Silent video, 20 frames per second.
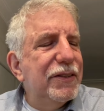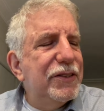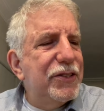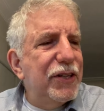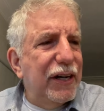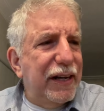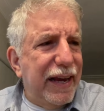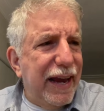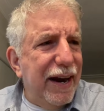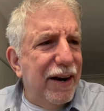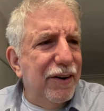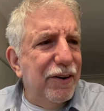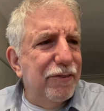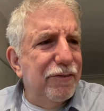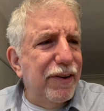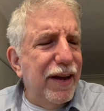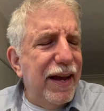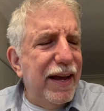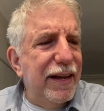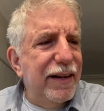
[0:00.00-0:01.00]
It's a
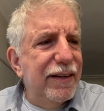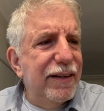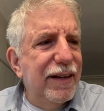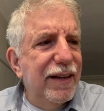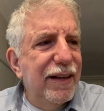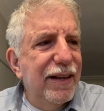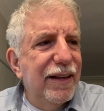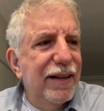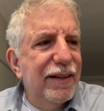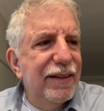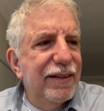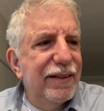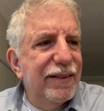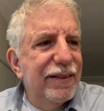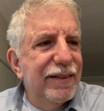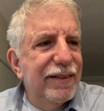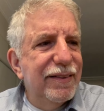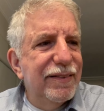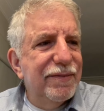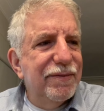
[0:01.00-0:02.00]
caravan
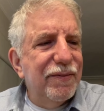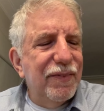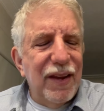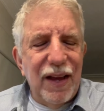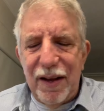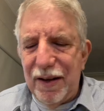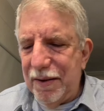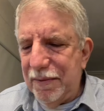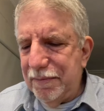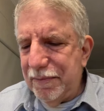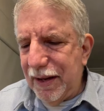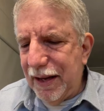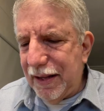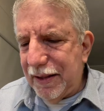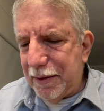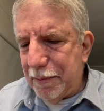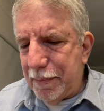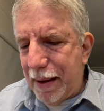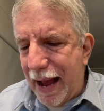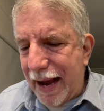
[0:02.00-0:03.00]
um,
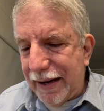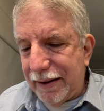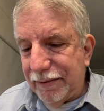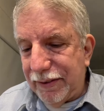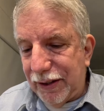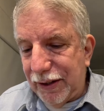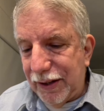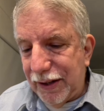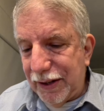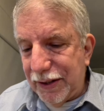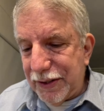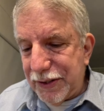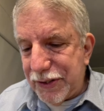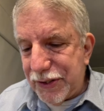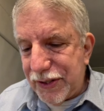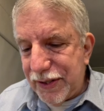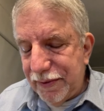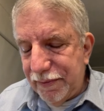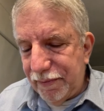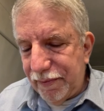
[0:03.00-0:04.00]
at the back of a
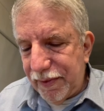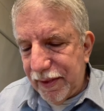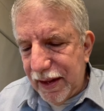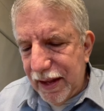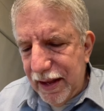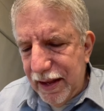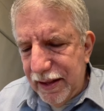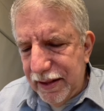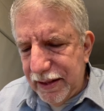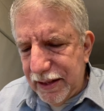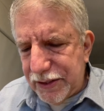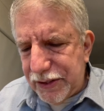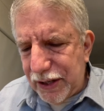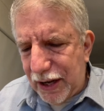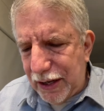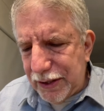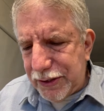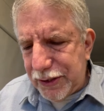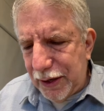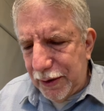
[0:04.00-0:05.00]
hearse.
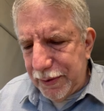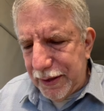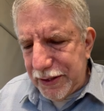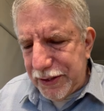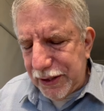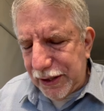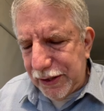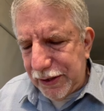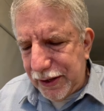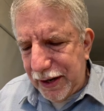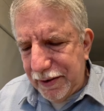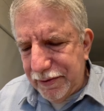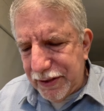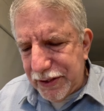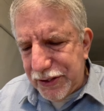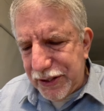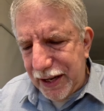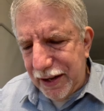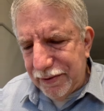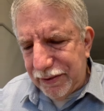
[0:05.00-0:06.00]
This also is a
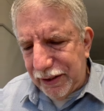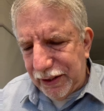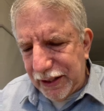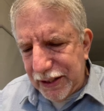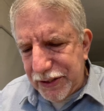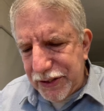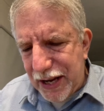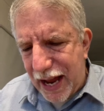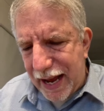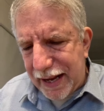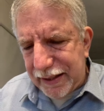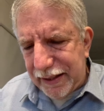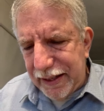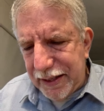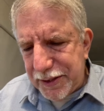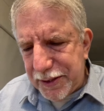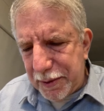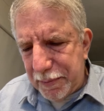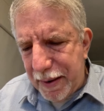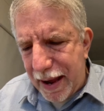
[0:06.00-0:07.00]
grievous evil.
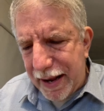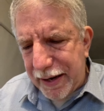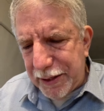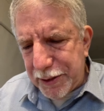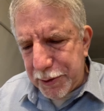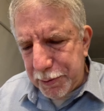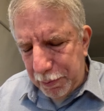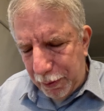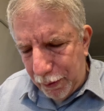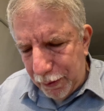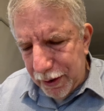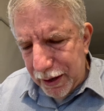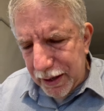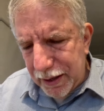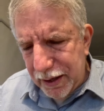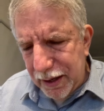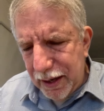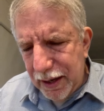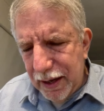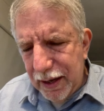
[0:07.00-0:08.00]
Exactly as a man is
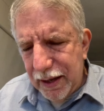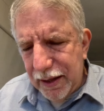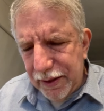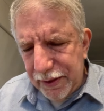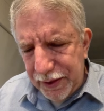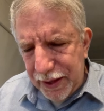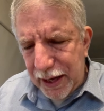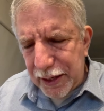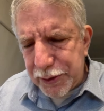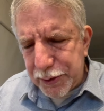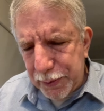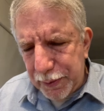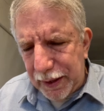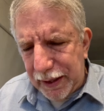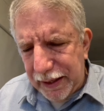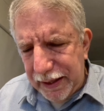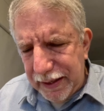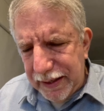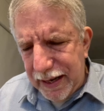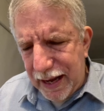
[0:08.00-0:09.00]
born, thus
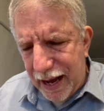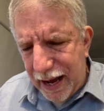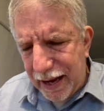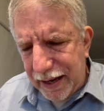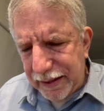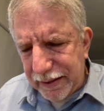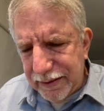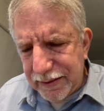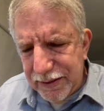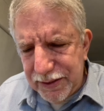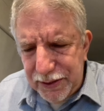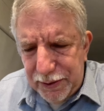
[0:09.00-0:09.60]
will he die.